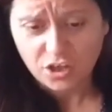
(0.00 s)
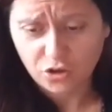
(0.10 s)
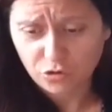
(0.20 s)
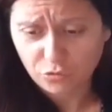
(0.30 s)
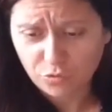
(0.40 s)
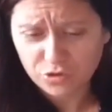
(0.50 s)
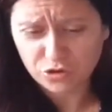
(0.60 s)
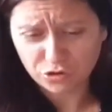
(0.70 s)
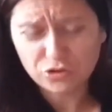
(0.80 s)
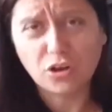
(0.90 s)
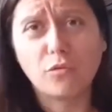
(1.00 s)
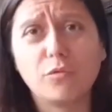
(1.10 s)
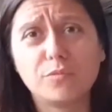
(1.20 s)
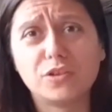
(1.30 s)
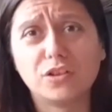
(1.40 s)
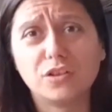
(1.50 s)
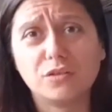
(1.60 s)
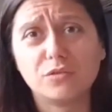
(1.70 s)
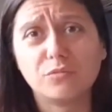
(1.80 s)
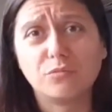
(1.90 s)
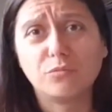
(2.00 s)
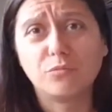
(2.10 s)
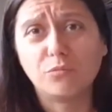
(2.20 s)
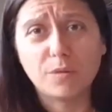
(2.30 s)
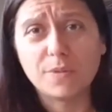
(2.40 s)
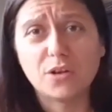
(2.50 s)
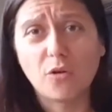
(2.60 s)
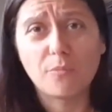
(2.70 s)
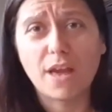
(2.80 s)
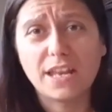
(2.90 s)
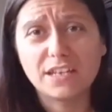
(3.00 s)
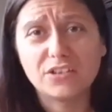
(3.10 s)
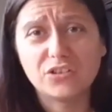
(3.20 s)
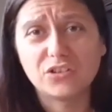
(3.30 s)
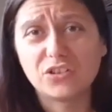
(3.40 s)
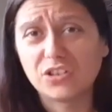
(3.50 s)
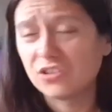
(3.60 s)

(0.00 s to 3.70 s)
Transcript: who does go up to women or men and